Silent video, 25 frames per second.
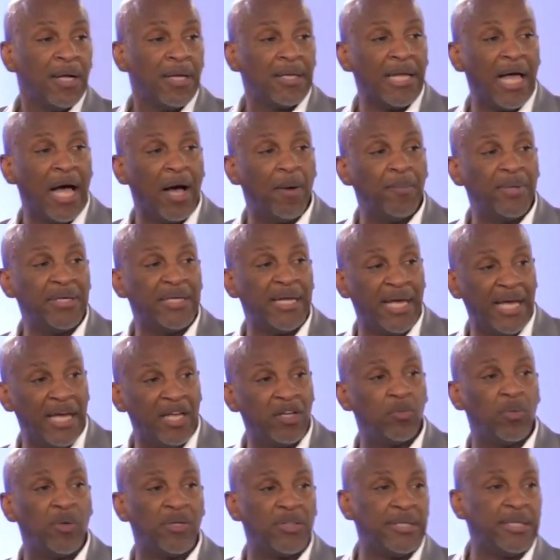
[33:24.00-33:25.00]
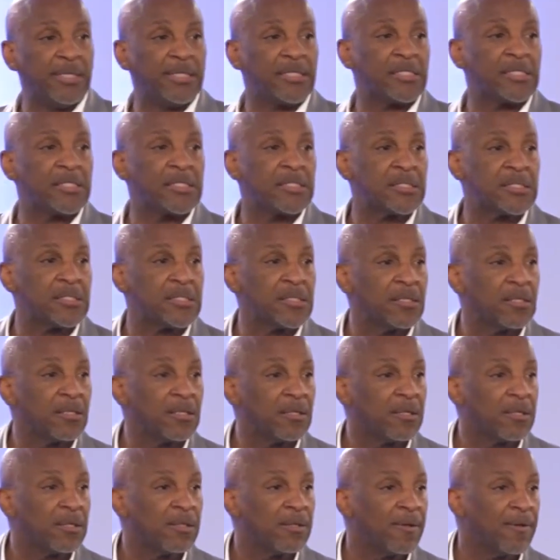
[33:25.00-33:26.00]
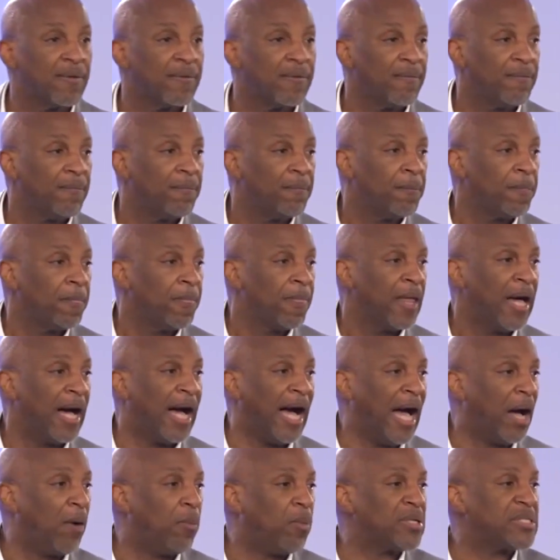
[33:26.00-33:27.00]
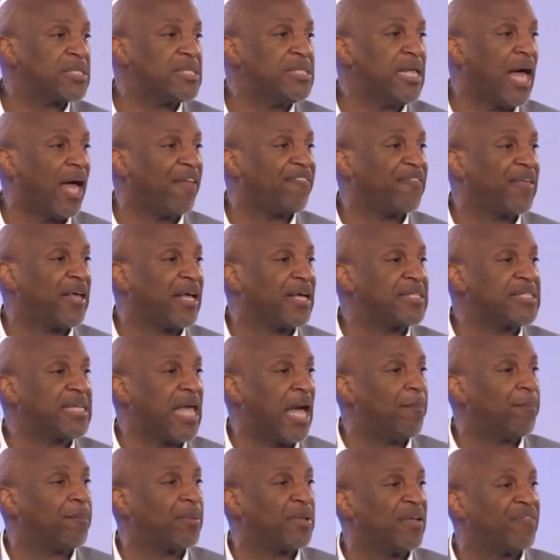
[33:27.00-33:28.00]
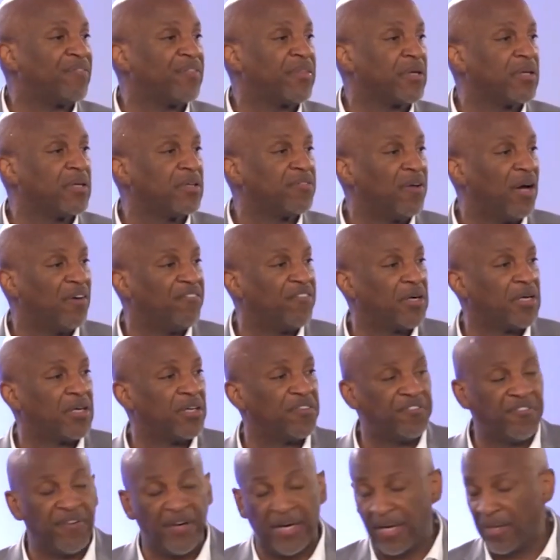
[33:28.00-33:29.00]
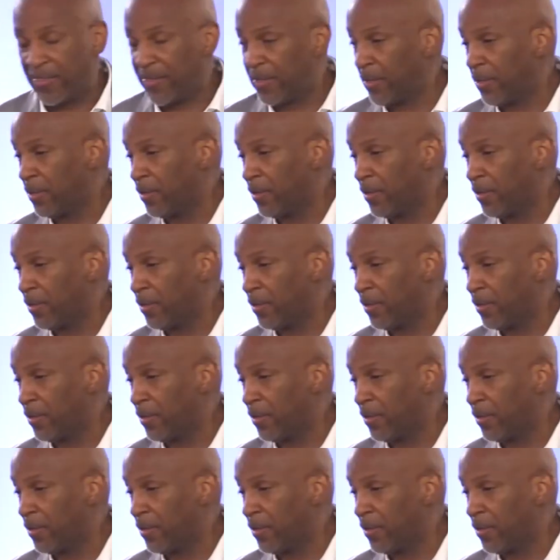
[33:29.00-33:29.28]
Allow me to end with this. I was not the example of a good father.